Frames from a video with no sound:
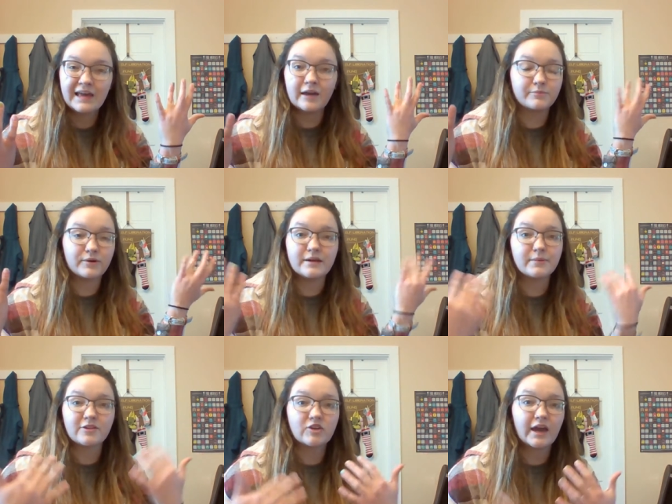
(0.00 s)
and pretty
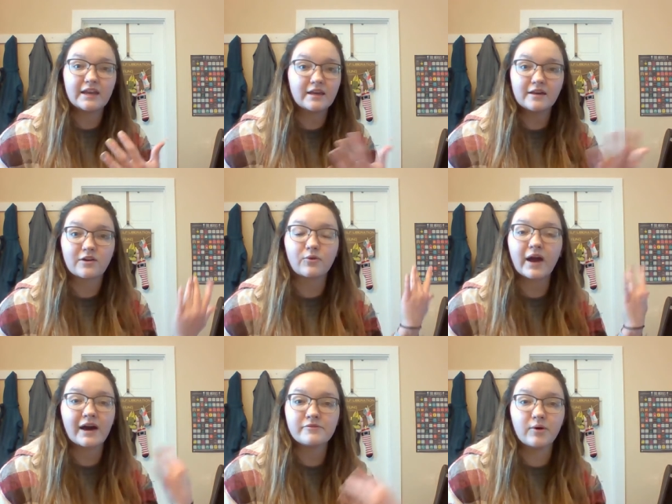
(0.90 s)
much any
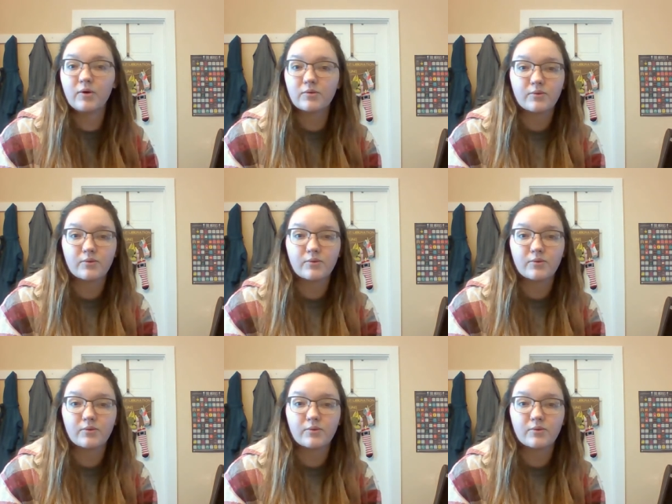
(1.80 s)
gravel,